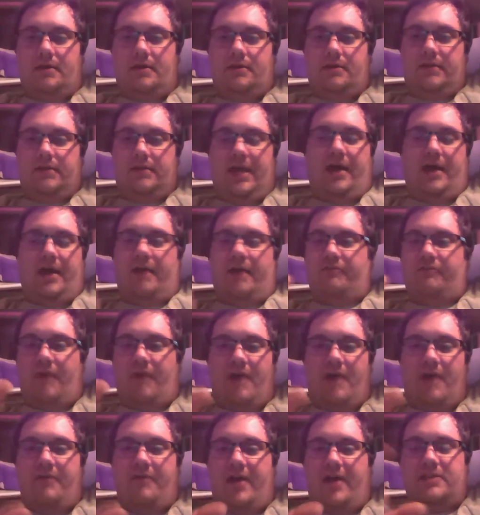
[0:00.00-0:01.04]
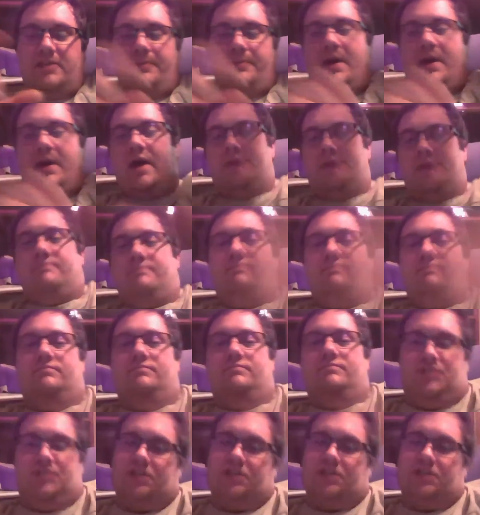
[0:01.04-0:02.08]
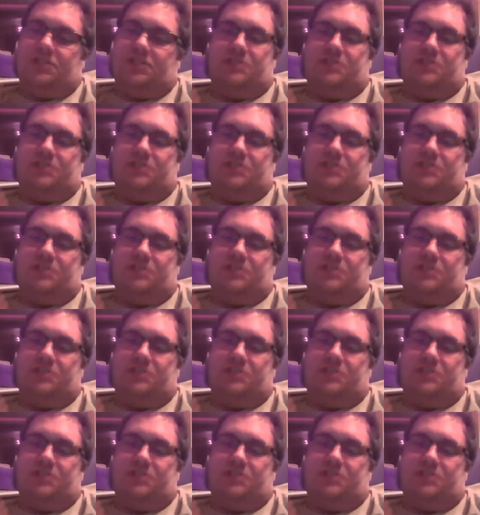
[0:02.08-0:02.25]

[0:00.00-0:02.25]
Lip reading: Yeah, I've had to buy them just